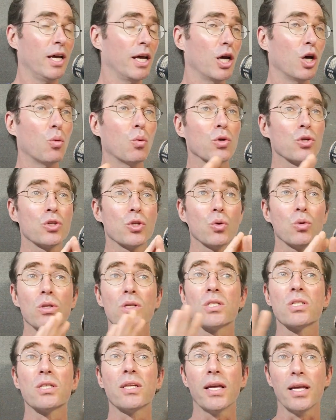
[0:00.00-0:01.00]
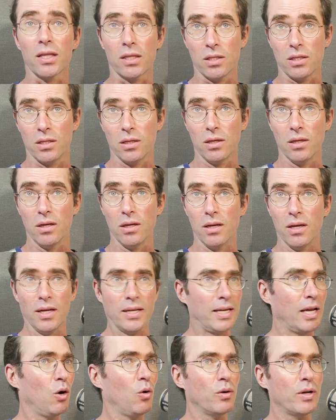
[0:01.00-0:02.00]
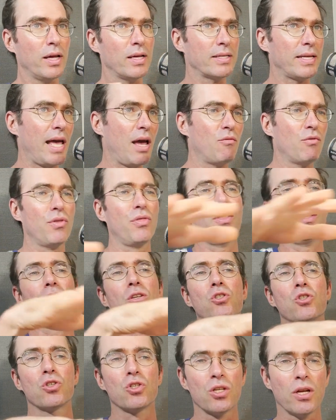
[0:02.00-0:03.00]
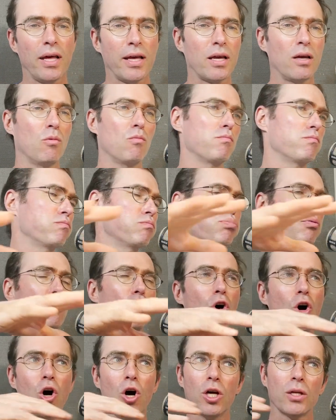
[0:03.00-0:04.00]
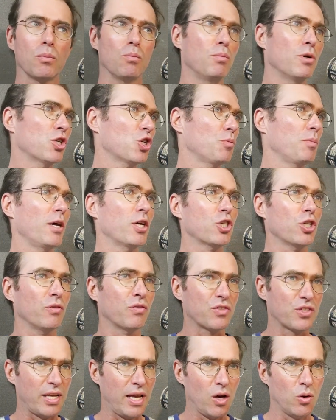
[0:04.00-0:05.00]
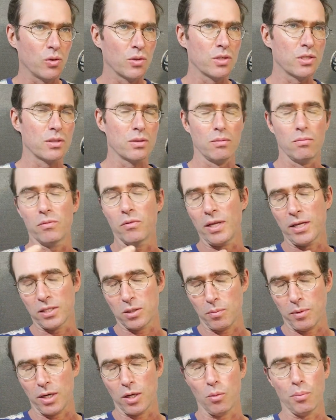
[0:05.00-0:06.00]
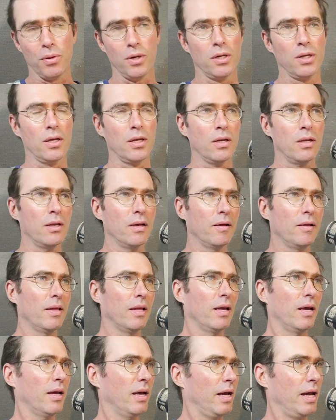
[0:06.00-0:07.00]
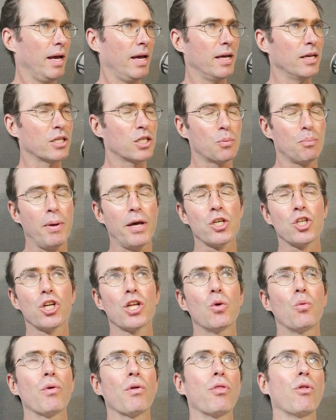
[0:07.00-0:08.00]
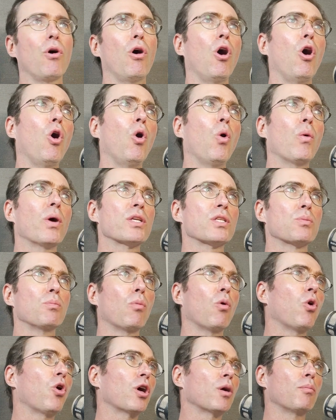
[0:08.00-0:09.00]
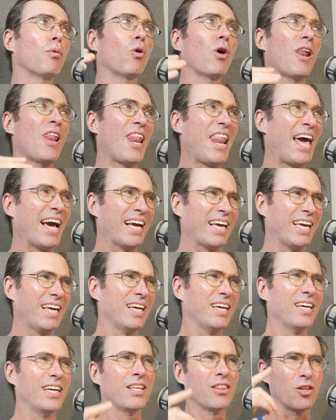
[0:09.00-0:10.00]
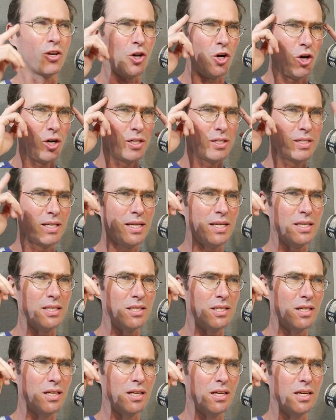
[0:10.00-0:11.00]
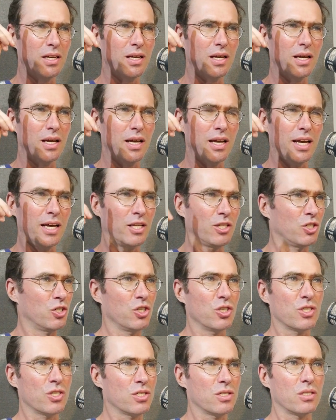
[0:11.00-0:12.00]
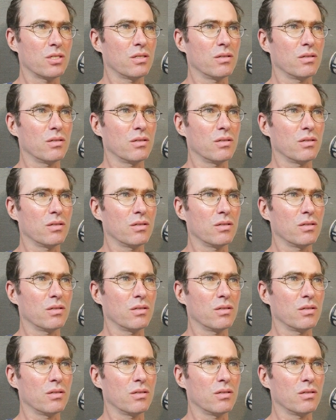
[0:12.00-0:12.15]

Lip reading: It was so distinct. Nowadays, everything is just like a broad mishmash of sounds. That's my opinion. Especially with always more and more lacking in the content and just...